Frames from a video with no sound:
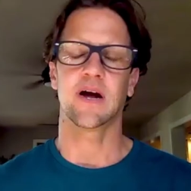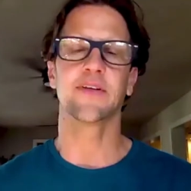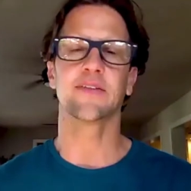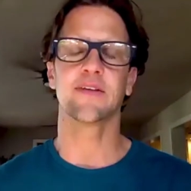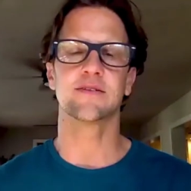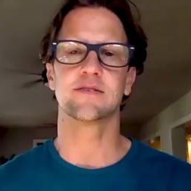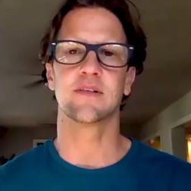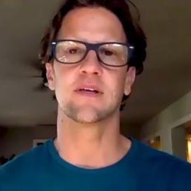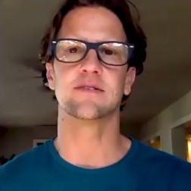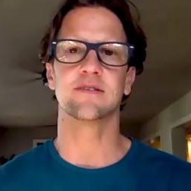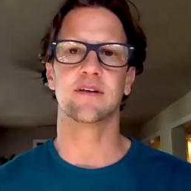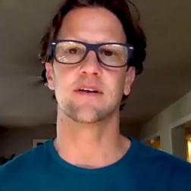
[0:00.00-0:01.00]
I think that's
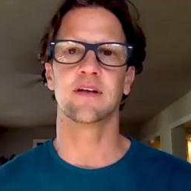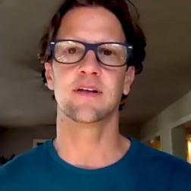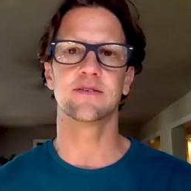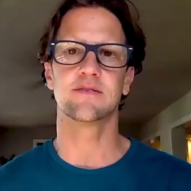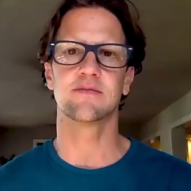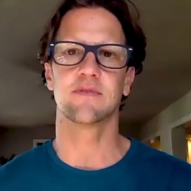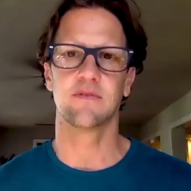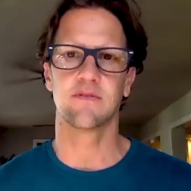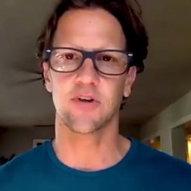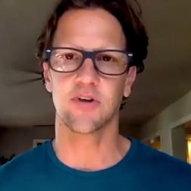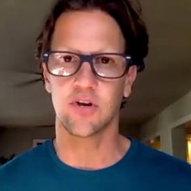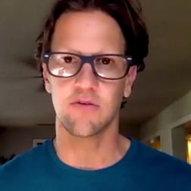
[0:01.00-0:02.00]
that's it. It's
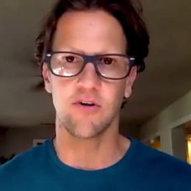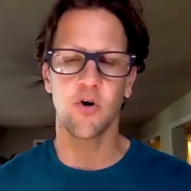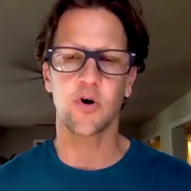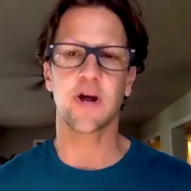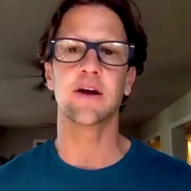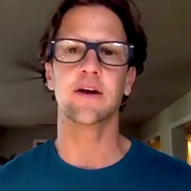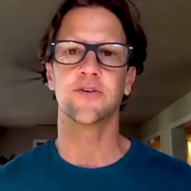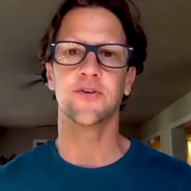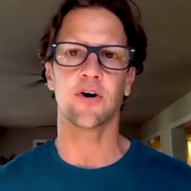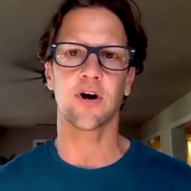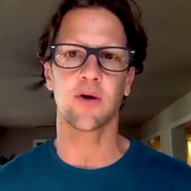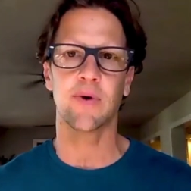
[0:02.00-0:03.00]
okay to
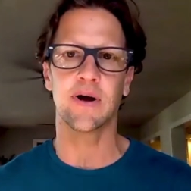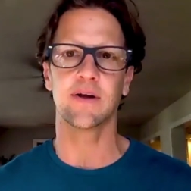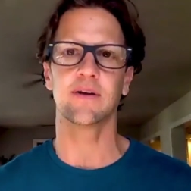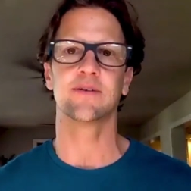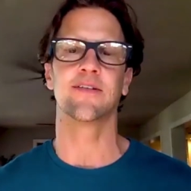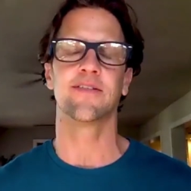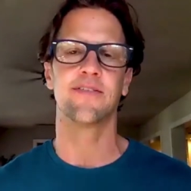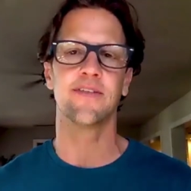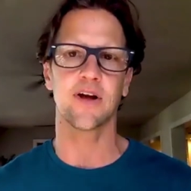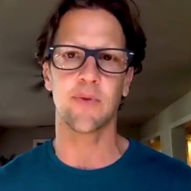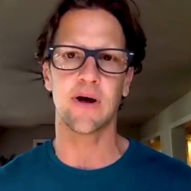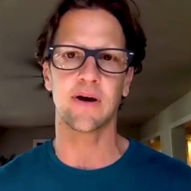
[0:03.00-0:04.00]
talk about it, to
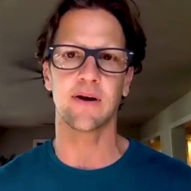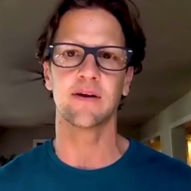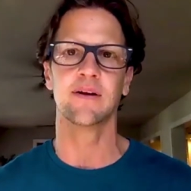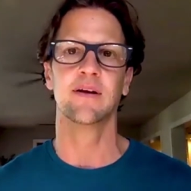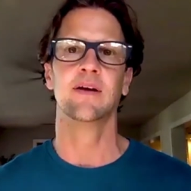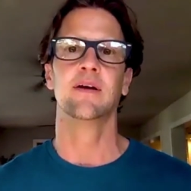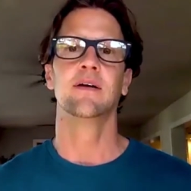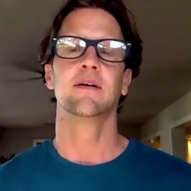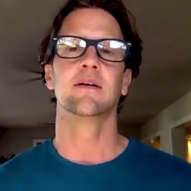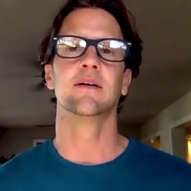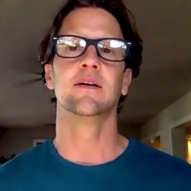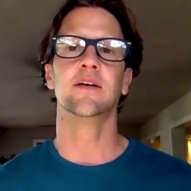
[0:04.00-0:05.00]
think about it,
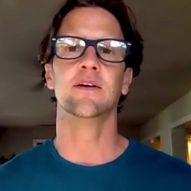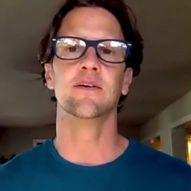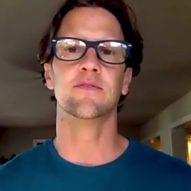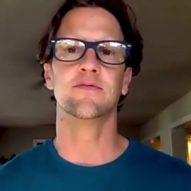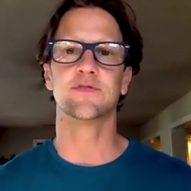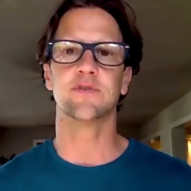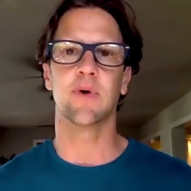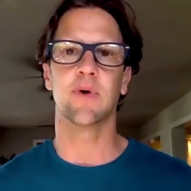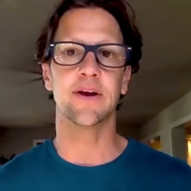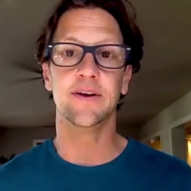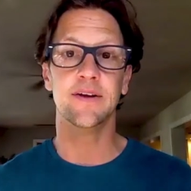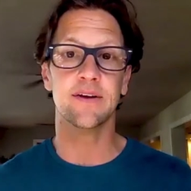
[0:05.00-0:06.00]
give some
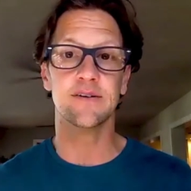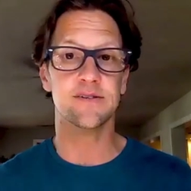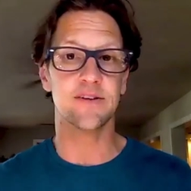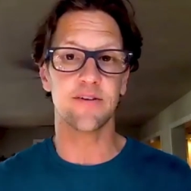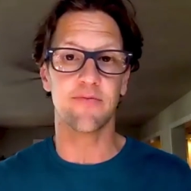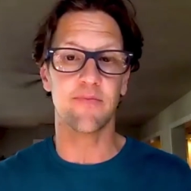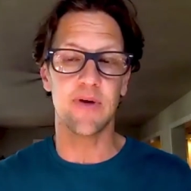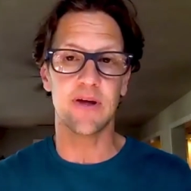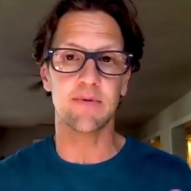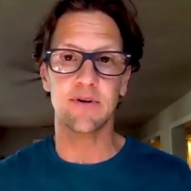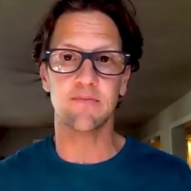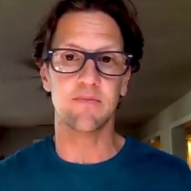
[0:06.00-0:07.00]
ideas if
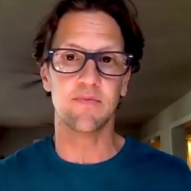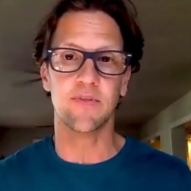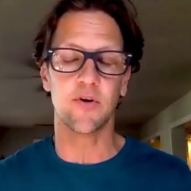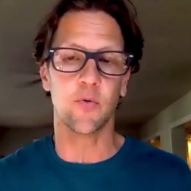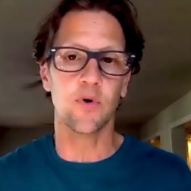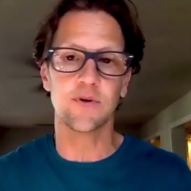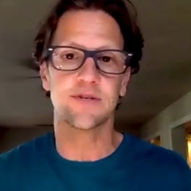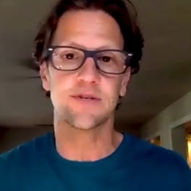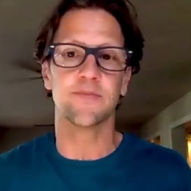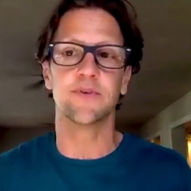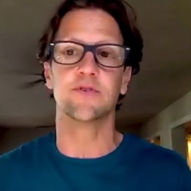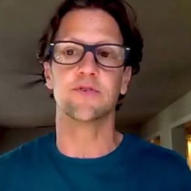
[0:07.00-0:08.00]
maybe there was
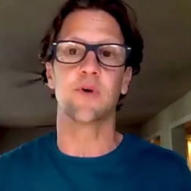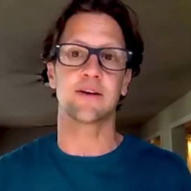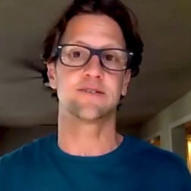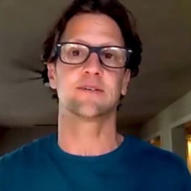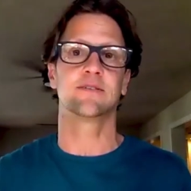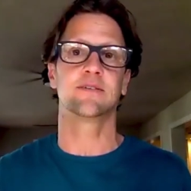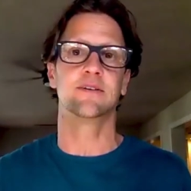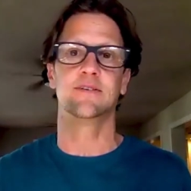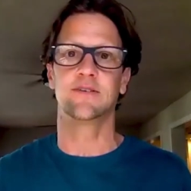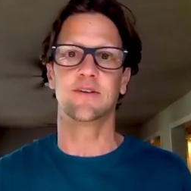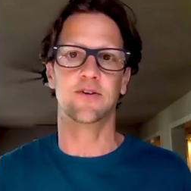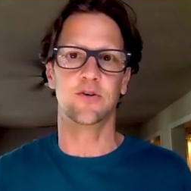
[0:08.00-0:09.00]
something drastically
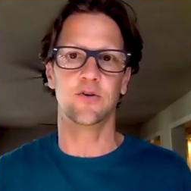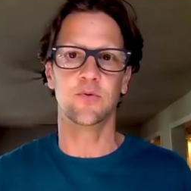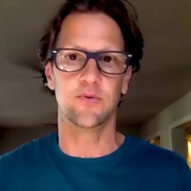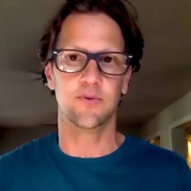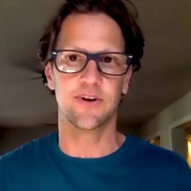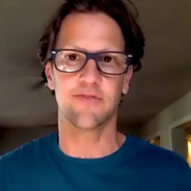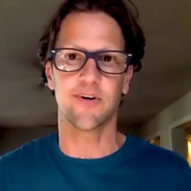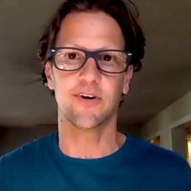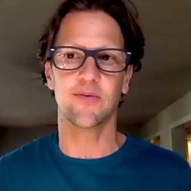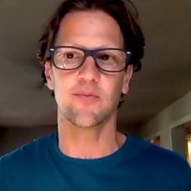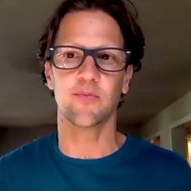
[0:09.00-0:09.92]
to do different.